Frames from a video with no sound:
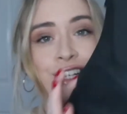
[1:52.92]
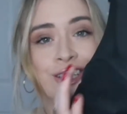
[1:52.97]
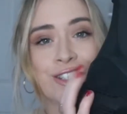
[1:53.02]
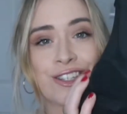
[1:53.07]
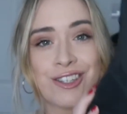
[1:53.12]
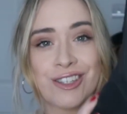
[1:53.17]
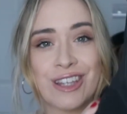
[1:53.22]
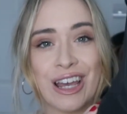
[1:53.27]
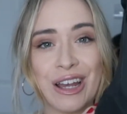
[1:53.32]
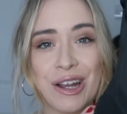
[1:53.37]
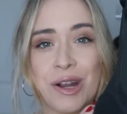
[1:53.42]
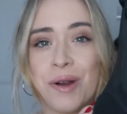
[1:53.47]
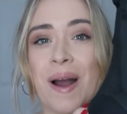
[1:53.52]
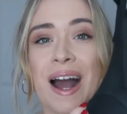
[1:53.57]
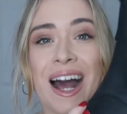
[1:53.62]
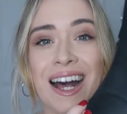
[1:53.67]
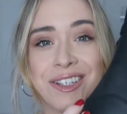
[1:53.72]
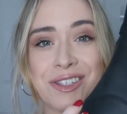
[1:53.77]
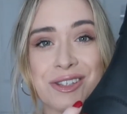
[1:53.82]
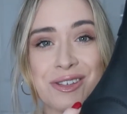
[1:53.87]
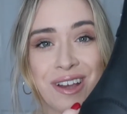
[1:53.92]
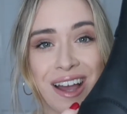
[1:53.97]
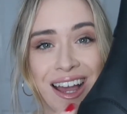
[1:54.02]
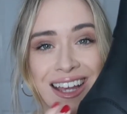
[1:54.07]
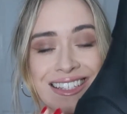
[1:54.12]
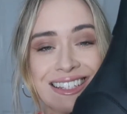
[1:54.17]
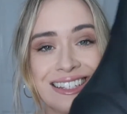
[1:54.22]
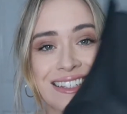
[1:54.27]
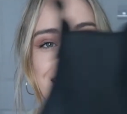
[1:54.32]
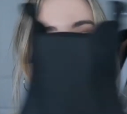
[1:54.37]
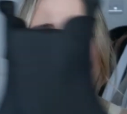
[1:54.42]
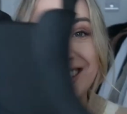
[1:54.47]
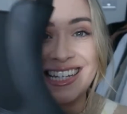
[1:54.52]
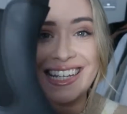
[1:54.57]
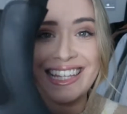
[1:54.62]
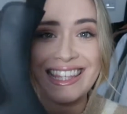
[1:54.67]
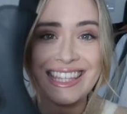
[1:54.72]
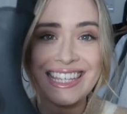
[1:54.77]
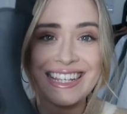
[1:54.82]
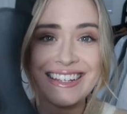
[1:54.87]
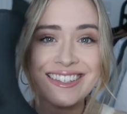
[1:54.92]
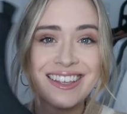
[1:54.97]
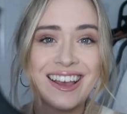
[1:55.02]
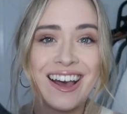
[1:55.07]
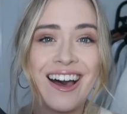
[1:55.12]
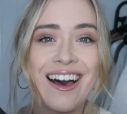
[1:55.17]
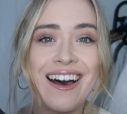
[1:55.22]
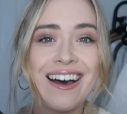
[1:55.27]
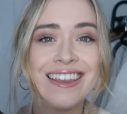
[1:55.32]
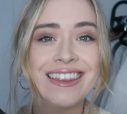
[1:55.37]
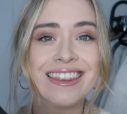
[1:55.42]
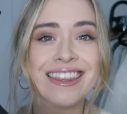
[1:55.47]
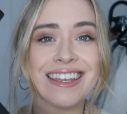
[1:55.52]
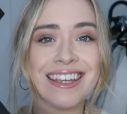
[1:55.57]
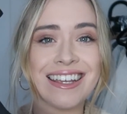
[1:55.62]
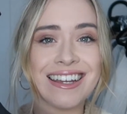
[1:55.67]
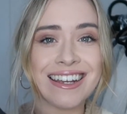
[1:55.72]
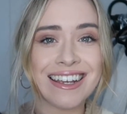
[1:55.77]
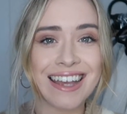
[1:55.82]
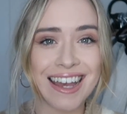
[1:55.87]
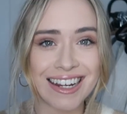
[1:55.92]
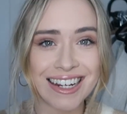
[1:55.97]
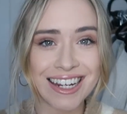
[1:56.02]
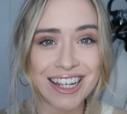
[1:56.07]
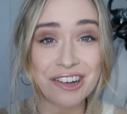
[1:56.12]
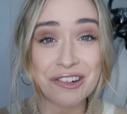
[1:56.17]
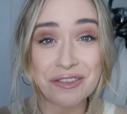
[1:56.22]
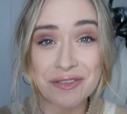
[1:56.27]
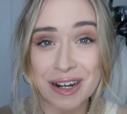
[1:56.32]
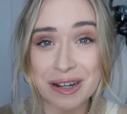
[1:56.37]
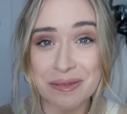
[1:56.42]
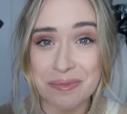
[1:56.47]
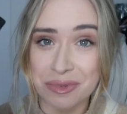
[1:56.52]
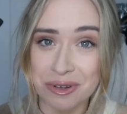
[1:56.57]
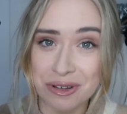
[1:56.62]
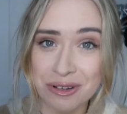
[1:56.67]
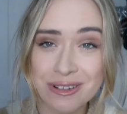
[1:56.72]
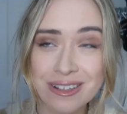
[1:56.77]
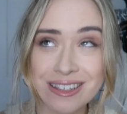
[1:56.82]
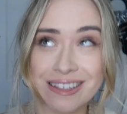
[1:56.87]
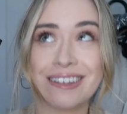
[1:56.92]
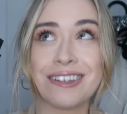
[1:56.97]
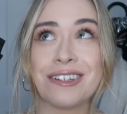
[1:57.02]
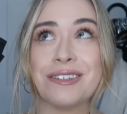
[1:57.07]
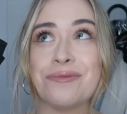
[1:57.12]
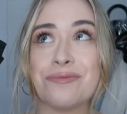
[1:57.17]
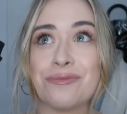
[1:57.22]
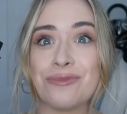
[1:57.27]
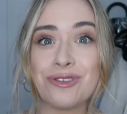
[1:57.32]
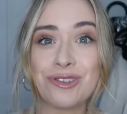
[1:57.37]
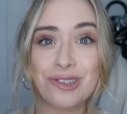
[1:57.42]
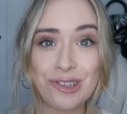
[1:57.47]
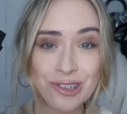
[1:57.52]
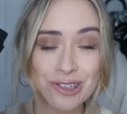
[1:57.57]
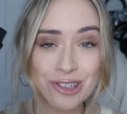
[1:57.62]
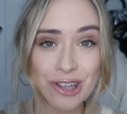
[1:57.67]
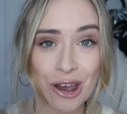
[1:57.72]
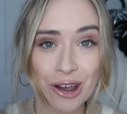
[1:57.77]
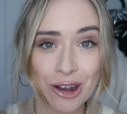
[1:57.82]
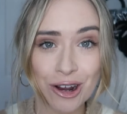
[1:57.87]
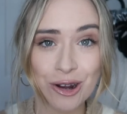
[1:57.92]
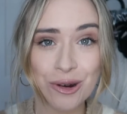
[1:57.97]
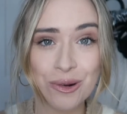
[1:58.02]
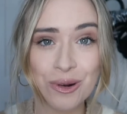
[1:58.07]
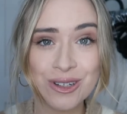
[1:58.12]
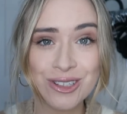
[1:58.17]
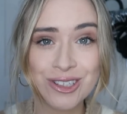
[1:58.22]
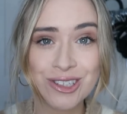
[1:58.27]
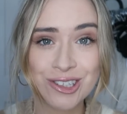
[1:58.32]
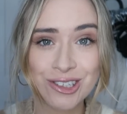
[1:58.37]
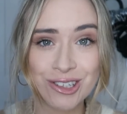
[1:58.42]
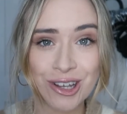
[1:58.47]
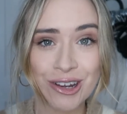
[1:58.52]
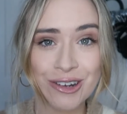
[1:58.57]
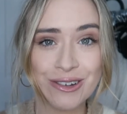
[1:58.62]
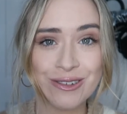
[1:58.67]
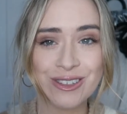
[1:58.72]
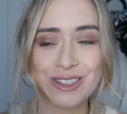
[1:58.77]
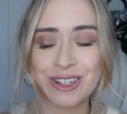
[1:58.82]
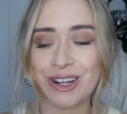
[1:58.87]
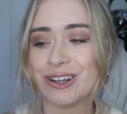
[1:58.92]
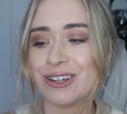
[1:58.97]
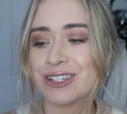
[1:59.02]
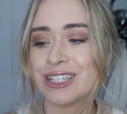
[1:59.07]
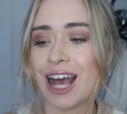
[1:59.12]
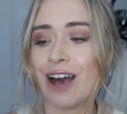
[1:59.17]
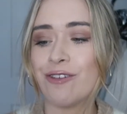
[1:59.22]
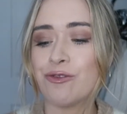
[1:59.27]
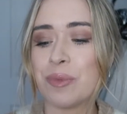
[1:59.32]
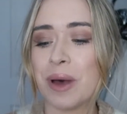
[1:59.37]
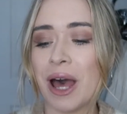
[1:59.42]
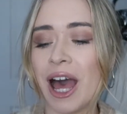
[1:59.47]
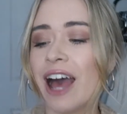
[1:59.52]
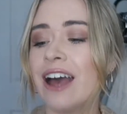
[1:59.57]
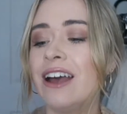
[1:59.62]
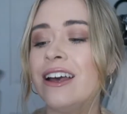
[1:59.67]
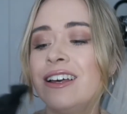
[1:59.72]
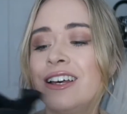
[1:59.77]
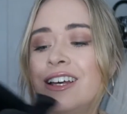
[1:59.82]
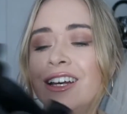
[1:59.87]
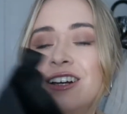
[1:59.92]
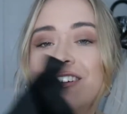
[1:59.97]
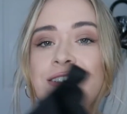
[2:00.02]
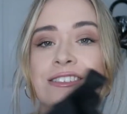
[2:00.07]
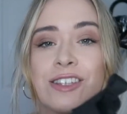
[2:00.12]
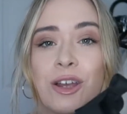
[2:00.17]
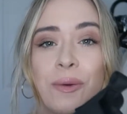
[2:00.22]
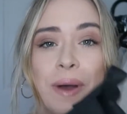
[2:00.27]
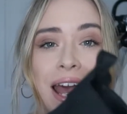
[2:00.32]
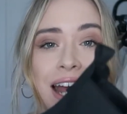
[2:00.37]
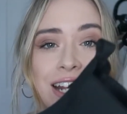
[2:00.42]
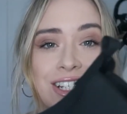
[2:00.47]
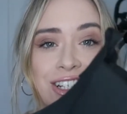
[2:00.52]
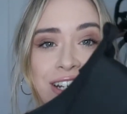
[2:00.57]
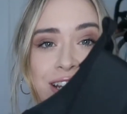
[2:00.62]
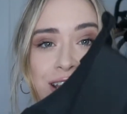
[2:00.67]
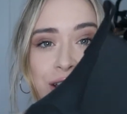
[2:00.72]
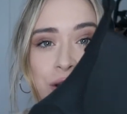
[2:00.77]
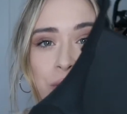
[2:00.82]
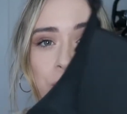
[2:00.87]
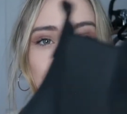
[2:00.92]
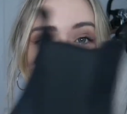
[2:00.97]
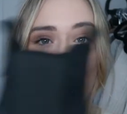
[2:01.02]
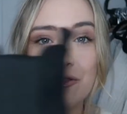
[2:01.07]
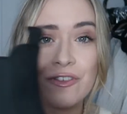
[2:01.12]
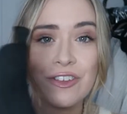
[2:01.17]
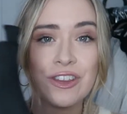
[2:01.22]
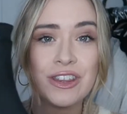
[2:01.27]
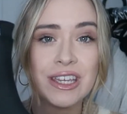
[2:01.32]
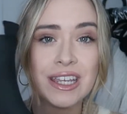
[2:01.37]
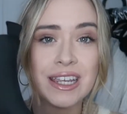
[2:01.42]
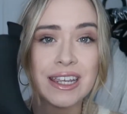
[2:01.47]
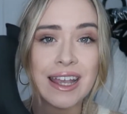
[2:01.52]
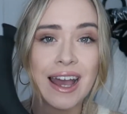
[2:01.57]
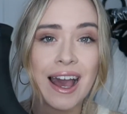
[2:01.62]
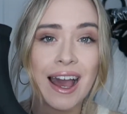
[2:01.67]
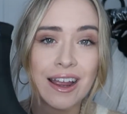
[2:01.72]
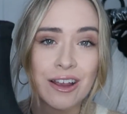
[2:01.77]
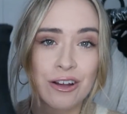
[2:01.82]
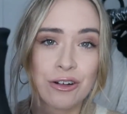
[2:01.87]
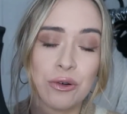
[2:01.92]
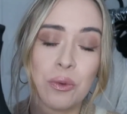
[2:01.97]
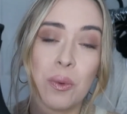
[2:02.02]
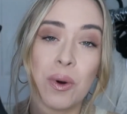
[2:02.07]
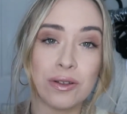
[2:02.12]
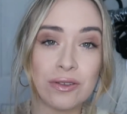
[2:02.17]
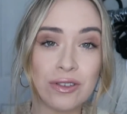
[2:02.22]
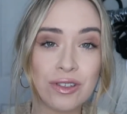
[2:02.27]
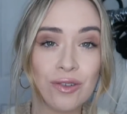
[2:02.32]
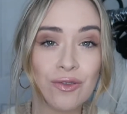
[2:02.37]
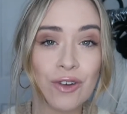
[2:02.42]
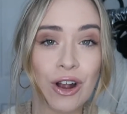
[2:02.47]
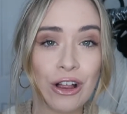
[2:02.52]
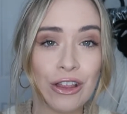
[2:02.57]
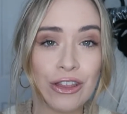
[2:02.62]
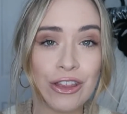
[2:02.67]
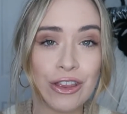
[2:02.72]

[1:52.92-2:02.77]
So, as you guys can see, these are the GANNI rain boots. I am so stoked to have a pair. So I actually went for the ankle ones rather